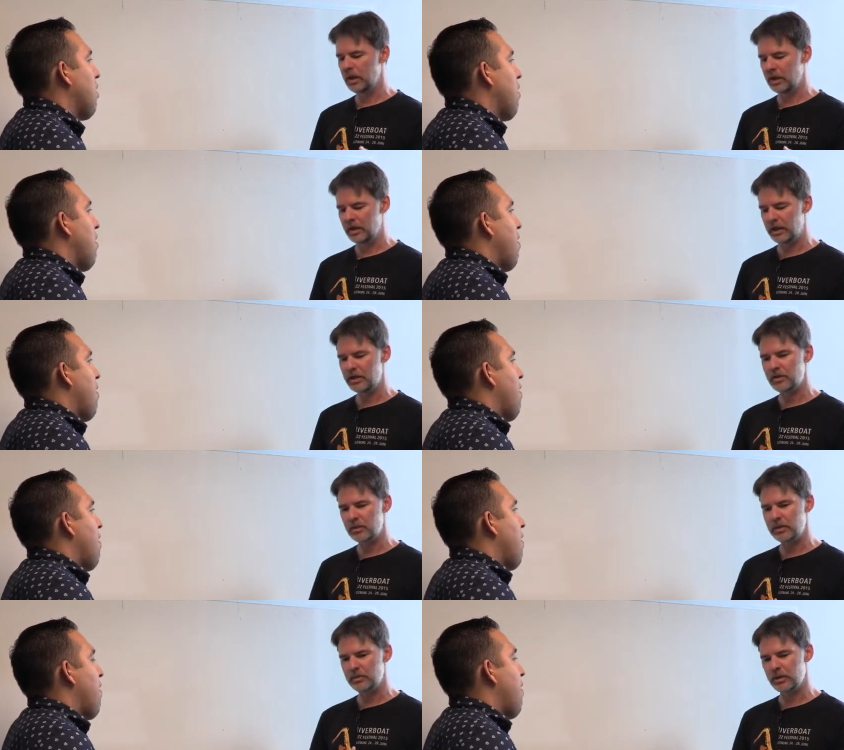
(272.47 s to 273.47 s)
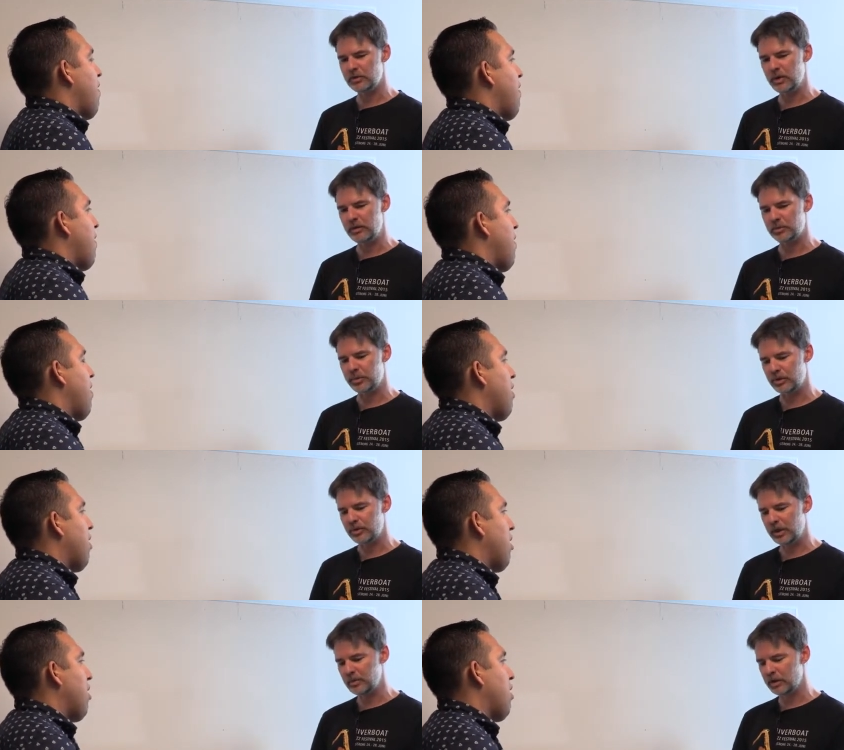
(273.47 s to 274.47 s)
Speaker 1: uh, another one that we also have a
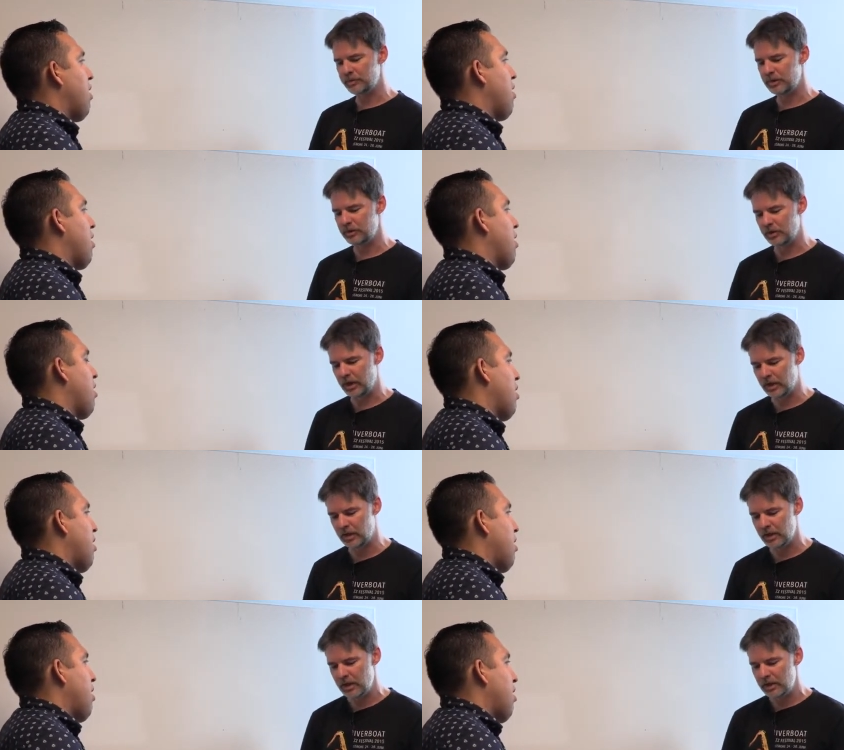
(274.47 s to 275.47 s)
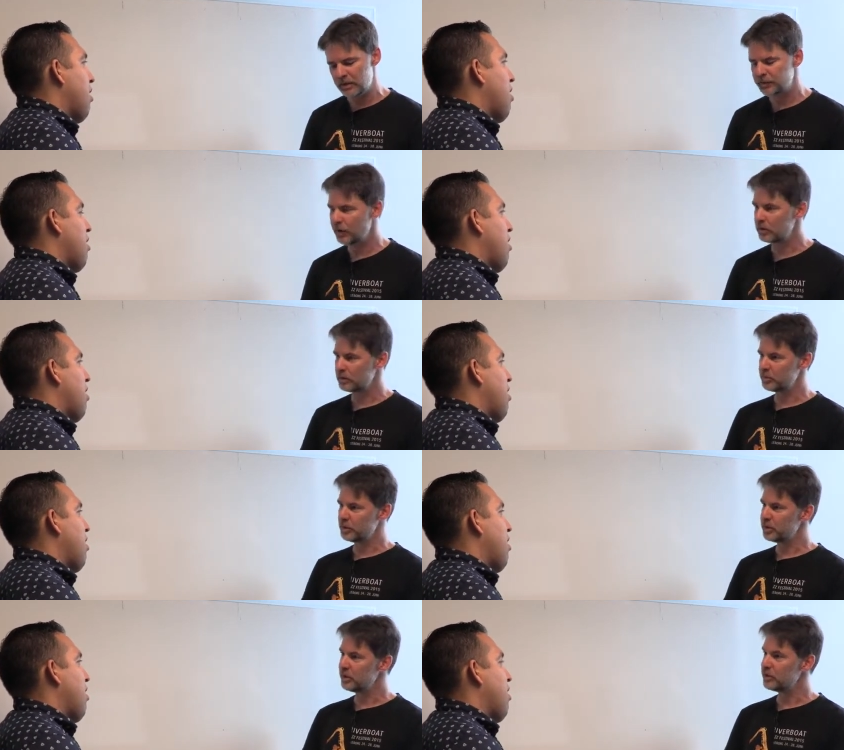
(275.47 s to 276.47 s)
prototype of is uh, default
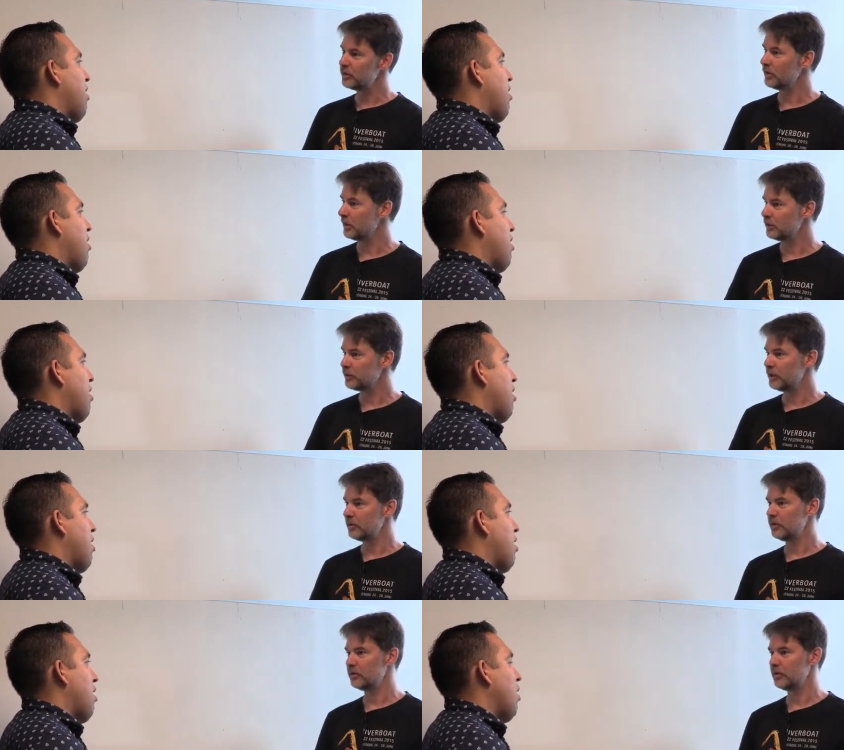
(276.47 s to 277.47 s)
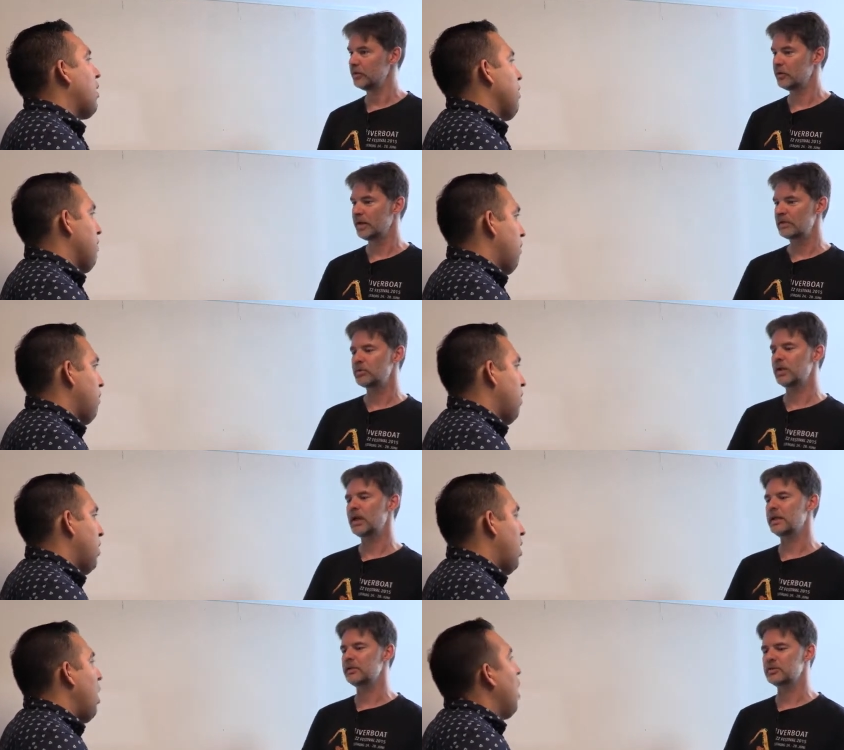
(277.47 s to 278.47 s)
implementations and interfaces. Okay. So that's more
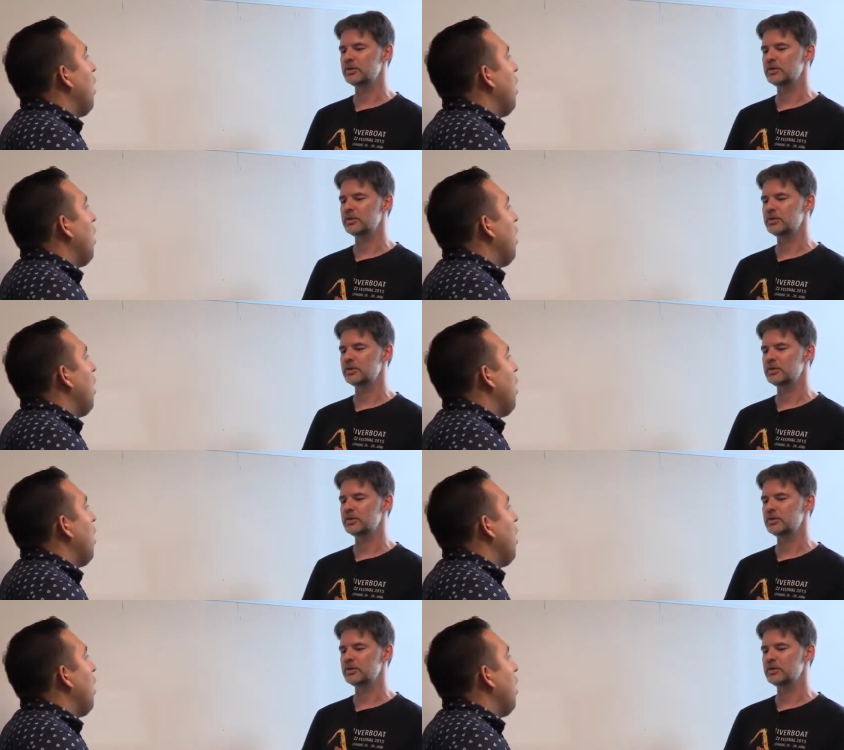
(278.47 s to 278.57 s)
like a,